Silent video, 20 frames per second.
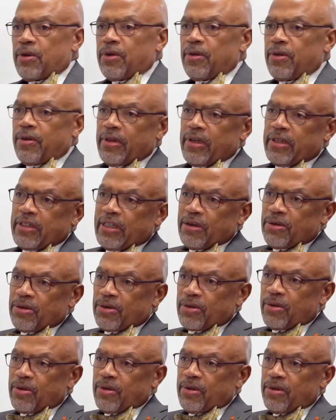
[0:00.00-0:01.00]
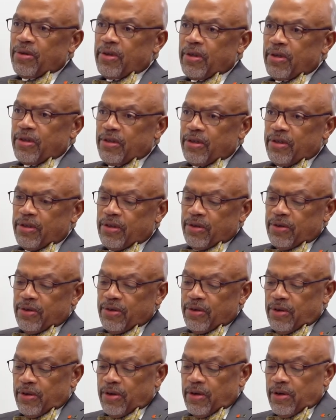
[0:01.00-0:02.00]
of the things I was going to touch
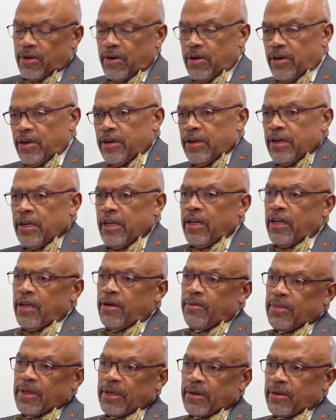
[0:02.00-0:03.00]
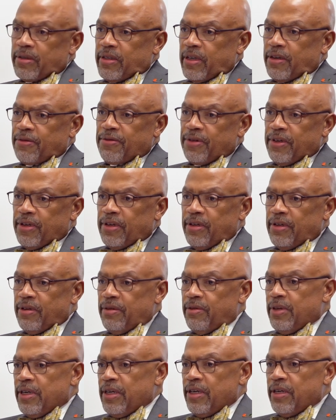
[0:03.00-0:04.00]
on, because every
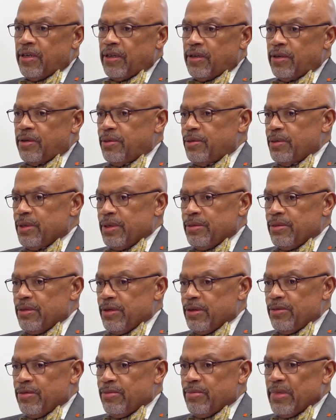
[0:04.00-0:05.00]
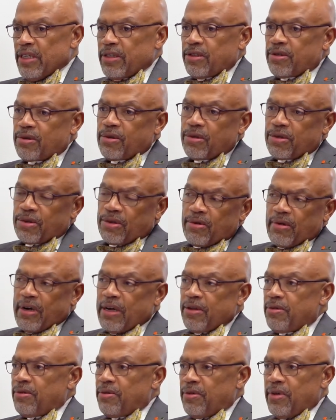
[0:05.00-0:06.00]
year in med schools
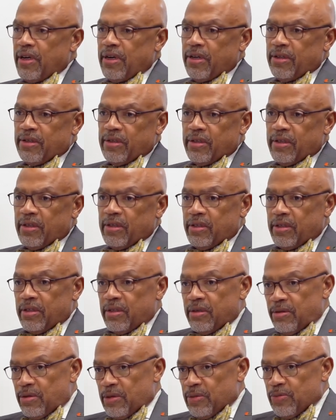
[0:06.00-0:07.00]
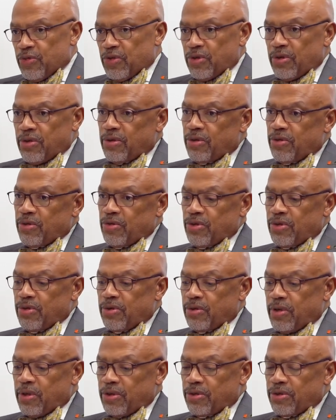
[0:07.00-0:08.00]
throughout the United States, and I'm
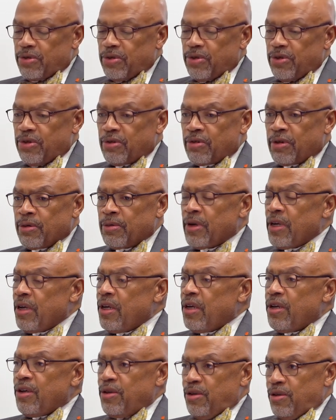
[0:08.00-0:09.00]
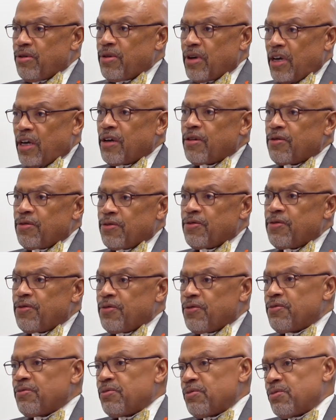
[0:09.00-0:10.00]
sure also in Europe, you have
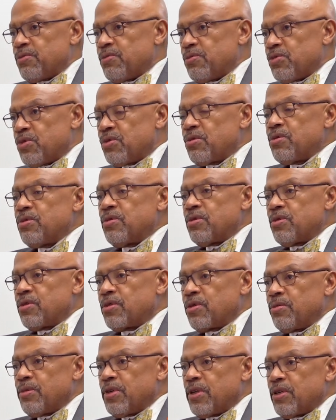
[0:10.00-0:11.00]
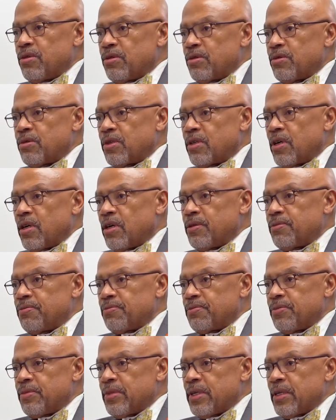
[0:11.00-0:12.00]
students committing suicide.
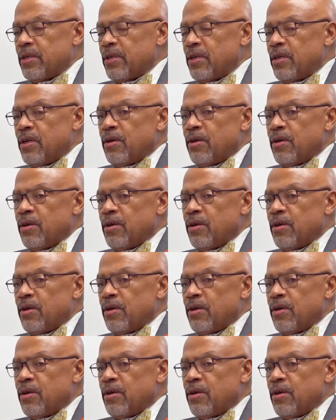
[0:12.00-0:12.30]
Then